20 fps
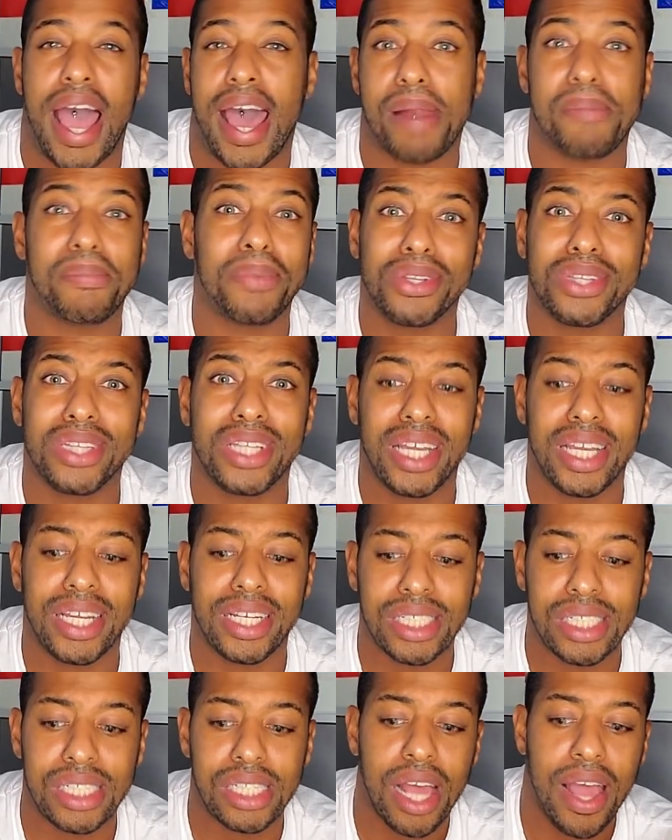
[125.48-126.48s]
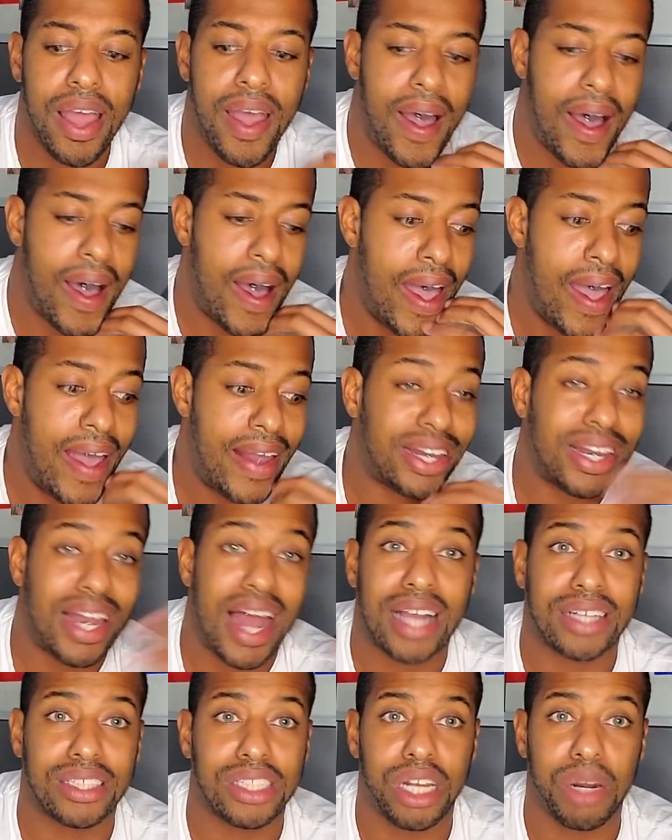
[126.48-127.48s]
animal things and
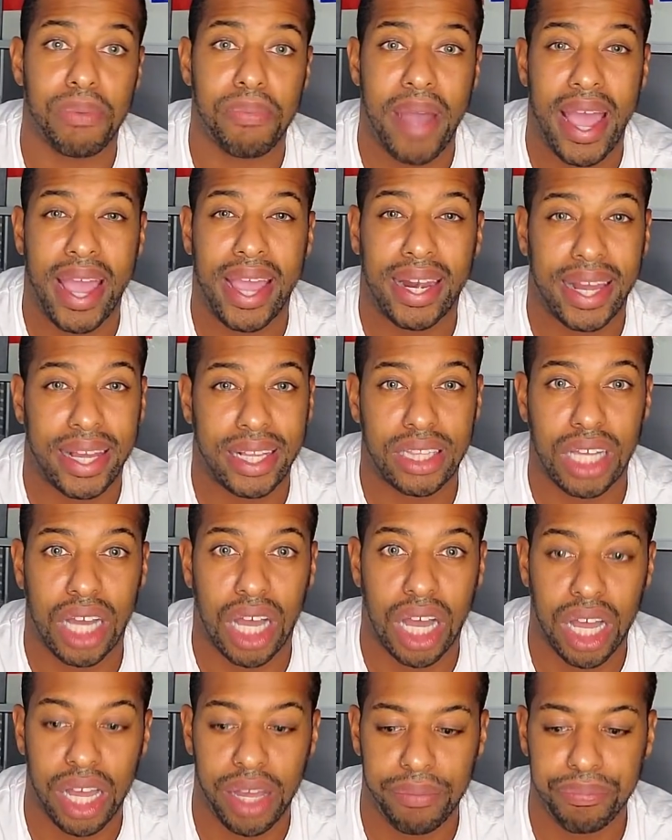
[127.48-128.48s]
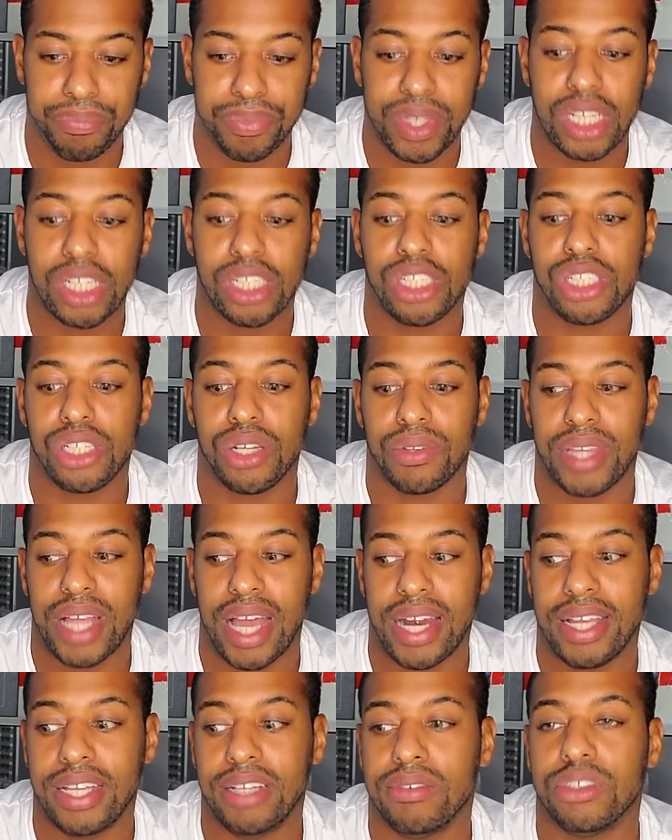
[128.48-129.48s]
locked it away in like the hut. So
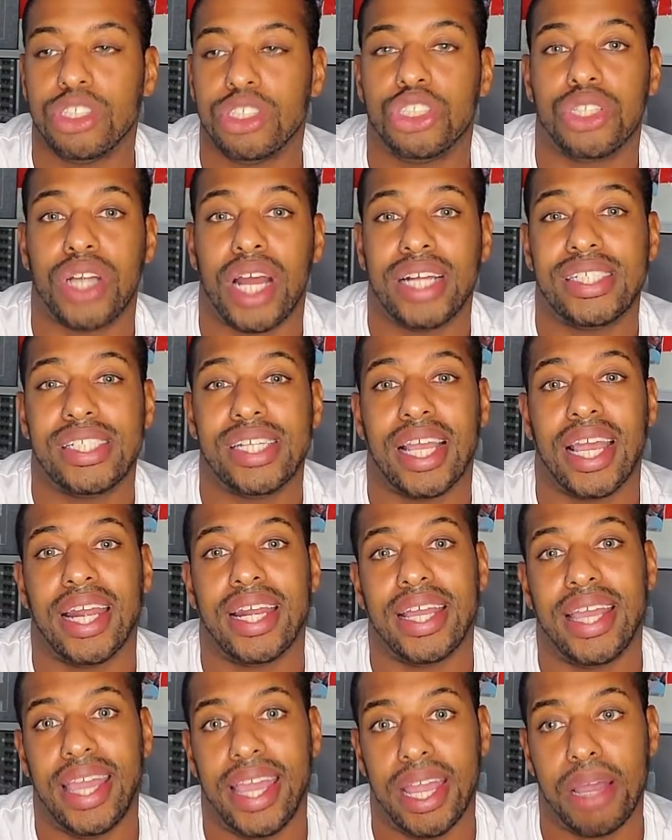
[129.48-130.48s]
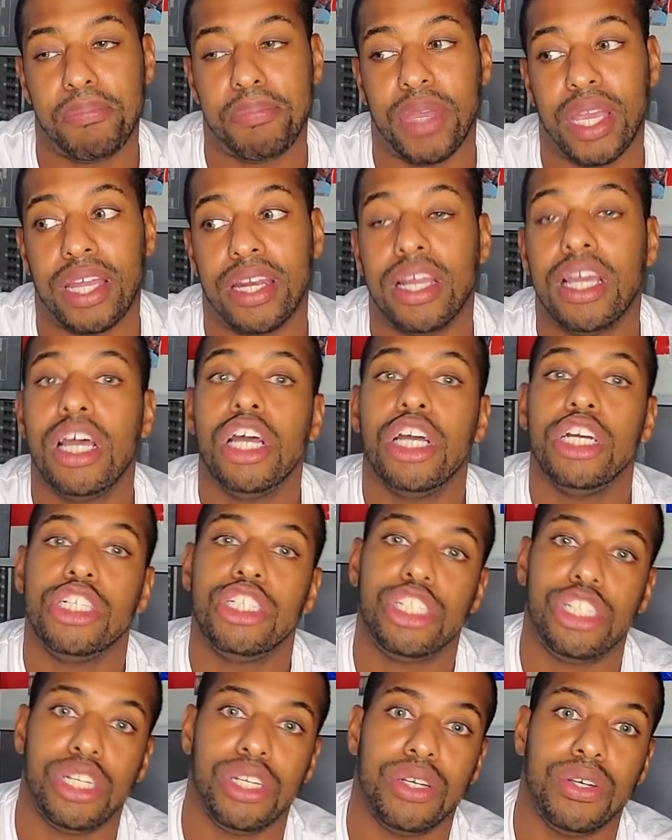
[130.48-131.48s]
then he was trying to get Campion
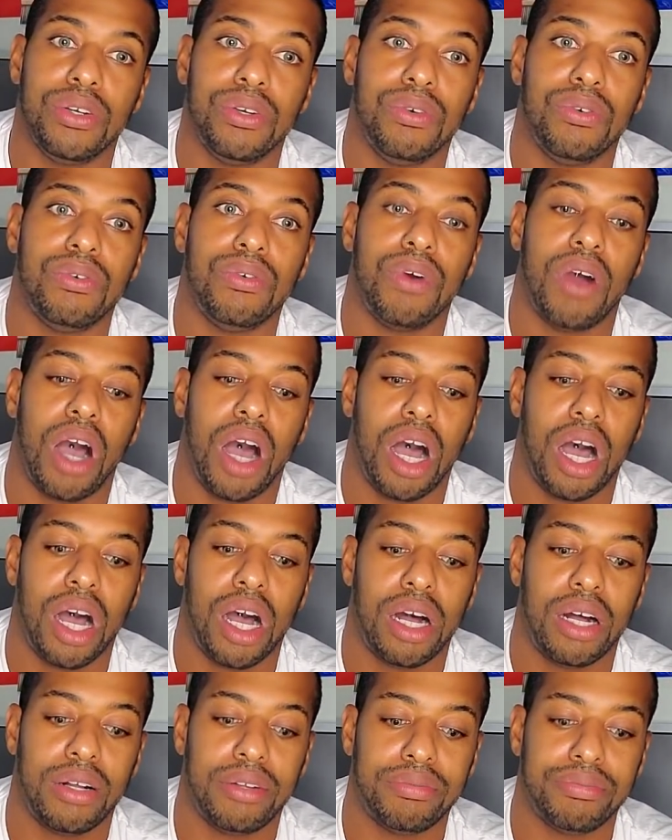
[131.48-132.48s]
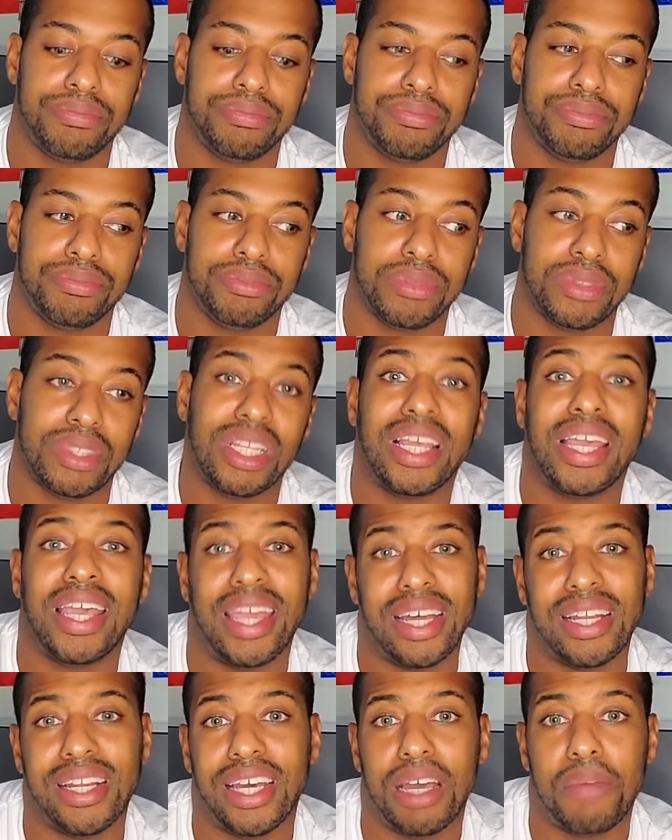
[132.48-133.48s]
to
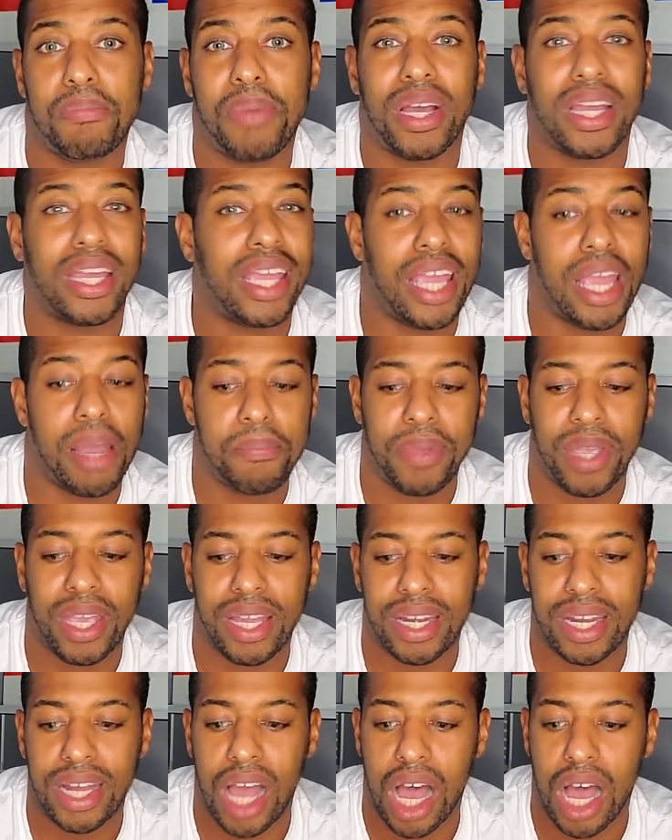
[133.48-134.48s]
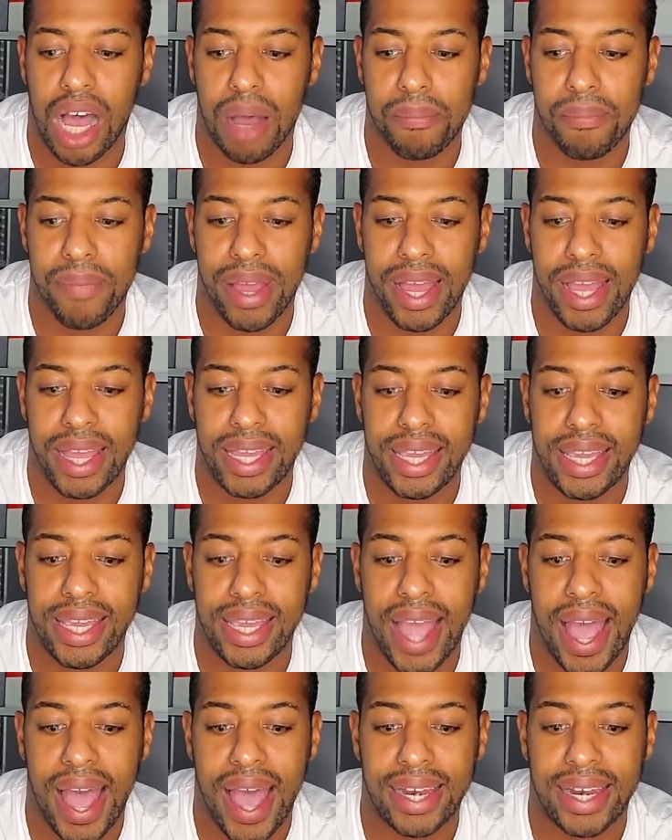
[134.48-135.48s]
kill it. But Campion, he
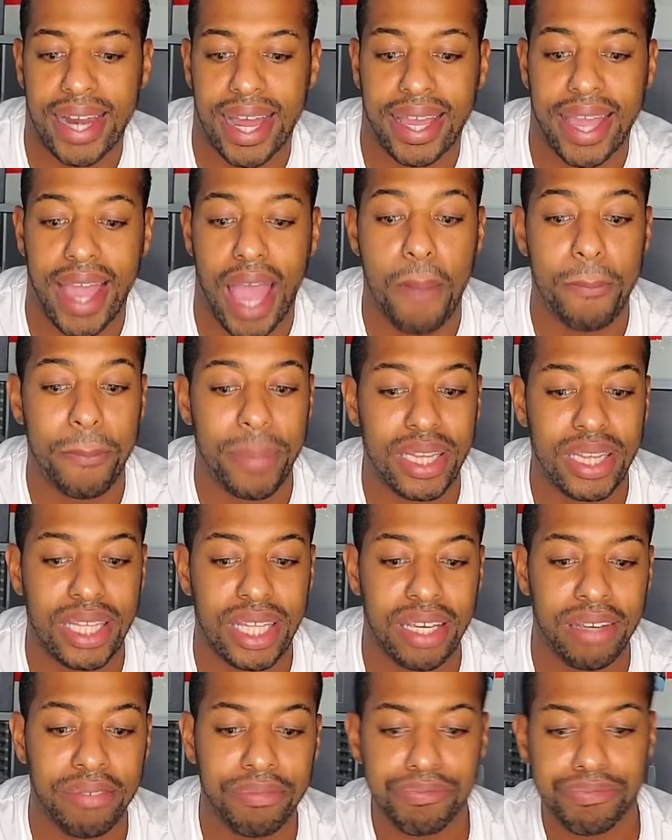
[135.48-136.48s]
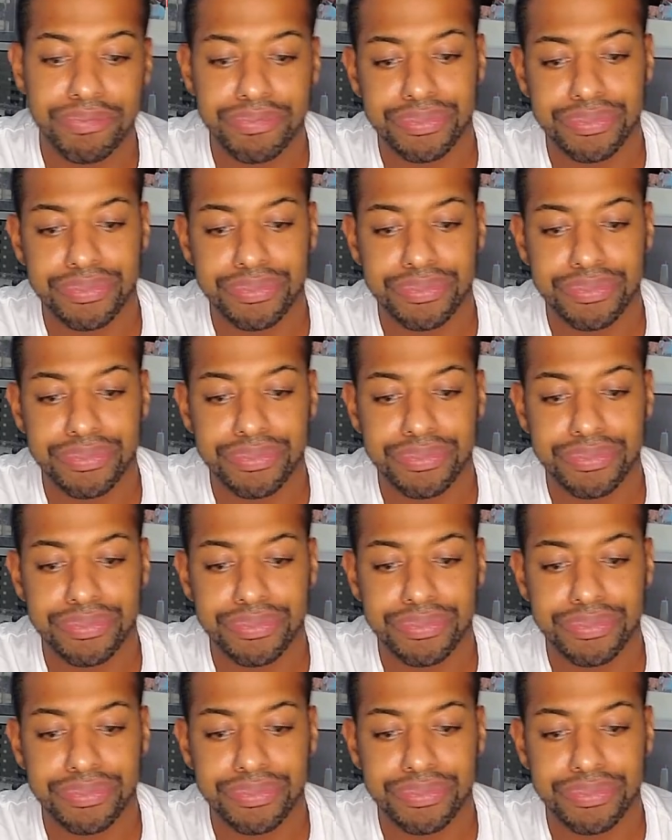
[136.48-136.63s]
had like empathy.